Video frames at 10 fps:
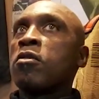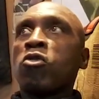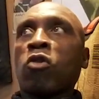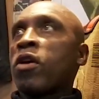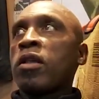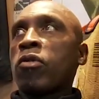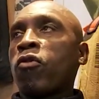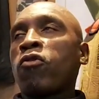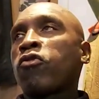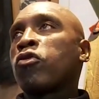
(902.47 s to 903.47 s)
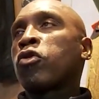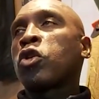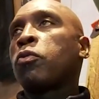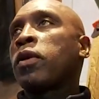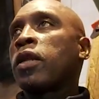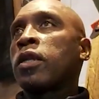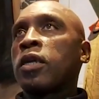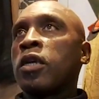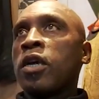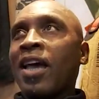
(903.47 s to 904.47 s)
Not his fault, through stupidity.
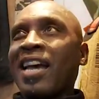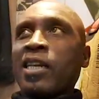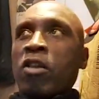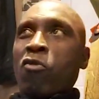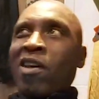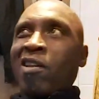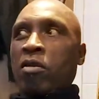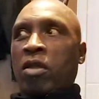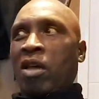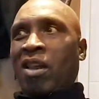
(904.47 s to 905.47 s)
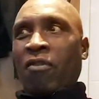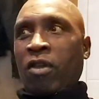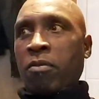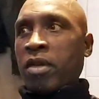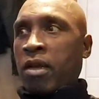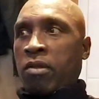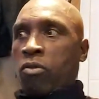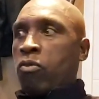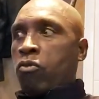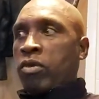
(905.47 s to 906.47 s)
And didn't realise that I loved him. And that's
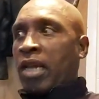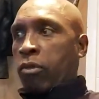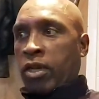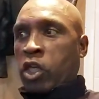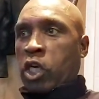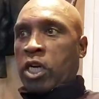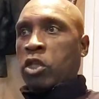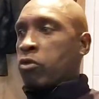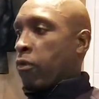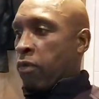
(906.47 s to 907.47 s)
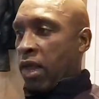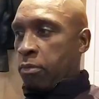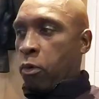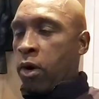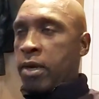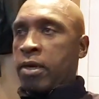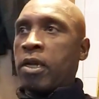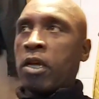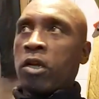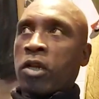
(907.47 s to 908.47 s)
when it changed. From that point,
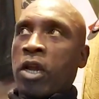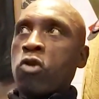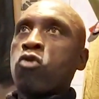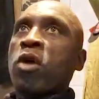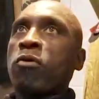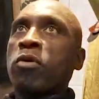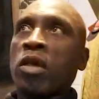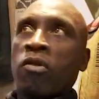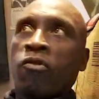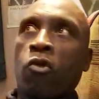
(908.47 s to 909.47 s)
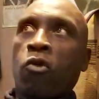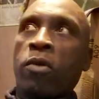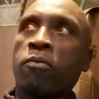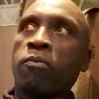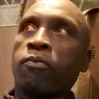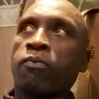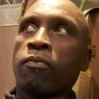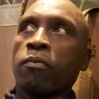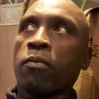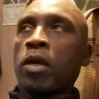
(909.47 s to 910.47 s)
that he knew that I was there for him.
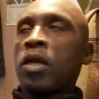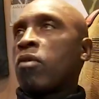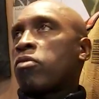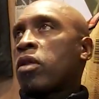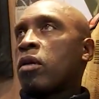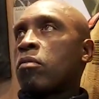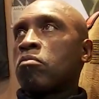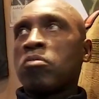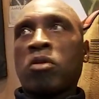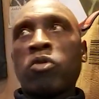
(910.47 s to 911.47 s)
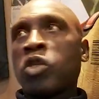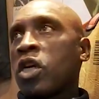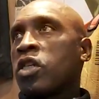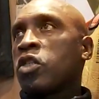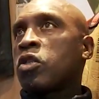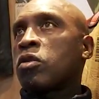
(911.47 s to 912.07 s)
And that was it. And then we changed.